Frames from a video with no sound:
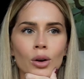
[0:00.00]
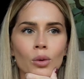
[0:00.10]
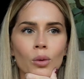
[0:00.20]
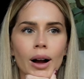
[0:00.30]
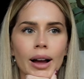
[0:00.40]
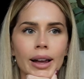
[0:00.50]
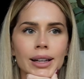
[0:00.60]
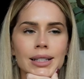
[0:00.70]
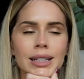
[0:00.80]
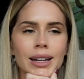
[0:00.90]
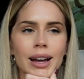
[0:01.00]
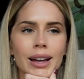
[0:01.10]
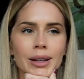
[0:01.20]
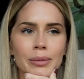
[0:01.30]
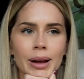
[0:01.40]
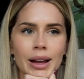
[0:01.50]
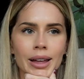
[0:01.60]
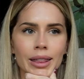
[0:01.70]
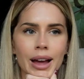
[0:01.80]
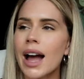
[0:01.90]
why did I
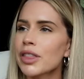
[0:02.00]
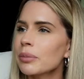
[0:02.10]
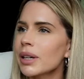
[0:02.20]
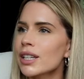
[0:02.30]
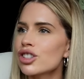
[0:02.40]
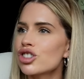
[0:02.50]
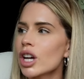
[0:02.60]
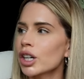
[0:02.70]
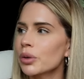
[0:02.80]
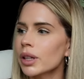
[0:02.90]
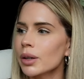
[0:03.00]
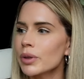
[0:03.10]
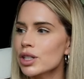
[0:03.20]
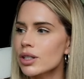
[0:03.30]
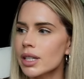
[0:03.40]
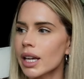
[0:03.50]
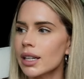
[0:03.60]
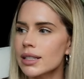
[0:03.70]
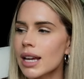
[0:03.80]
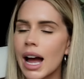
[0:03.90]
buy that? I think because generally we just get
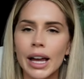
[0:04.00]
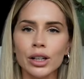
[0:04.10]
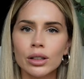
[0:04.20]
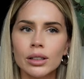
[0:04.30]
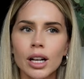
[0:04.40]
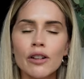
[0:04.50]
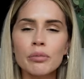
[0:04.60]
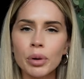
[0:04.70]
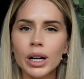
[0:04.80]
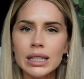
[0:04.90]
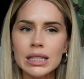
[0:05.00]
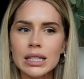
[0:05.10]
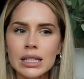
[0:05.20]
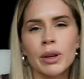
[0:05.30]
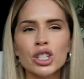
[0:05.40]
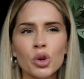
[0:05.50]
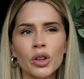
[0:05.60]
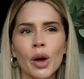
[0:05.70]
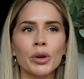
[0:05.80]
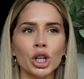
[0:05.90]
tired of prints. Make sure
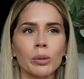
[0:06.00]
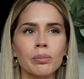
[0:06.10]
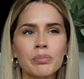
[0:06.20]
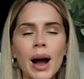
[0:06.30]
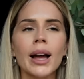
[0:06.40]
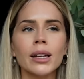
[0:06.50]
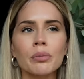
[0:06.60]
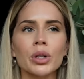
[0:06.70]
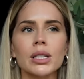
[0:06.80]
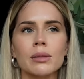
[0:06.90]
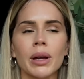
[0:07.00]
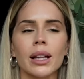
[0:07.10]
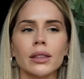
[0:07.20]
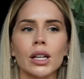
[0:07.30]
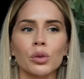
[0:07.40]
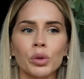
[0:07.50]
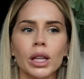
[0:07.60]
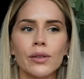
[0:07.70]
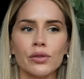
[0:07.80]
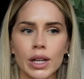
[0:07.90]
that when you're buying a printed pant that it
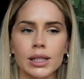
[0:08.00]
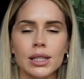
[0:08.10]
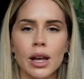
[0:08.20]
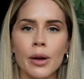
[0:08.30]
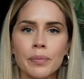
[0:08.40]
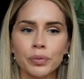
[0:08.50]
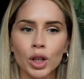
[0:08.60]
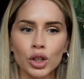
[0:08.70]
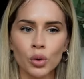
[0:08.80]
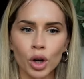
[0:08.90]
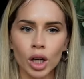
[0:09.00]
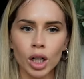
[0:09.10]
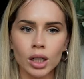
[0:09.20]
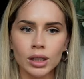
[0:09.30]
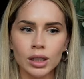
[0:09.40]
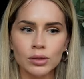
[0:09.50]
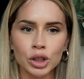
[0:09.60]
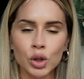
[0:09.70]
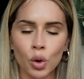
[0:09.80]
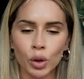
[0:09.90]
really fits your
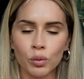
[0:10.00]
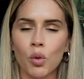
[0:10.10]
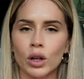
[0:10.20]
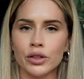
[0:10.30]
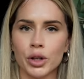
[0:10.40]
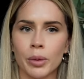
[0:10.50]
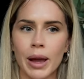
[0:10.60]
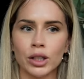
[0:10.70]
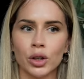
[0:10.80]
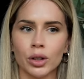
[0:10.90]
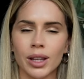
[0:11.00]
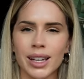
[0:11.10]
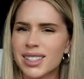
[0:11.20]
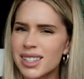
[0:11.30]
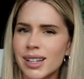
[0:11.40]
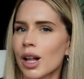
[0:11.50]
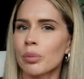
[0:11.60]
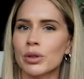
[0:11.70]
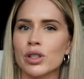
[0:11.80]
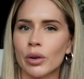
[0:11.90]
your wardrobe and your like style
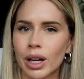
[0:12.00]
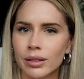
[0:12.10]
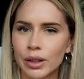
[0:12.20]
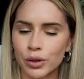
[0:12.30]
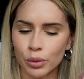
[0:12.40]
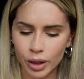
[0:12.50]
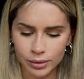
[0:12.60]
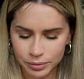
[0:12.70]
persona, if you will.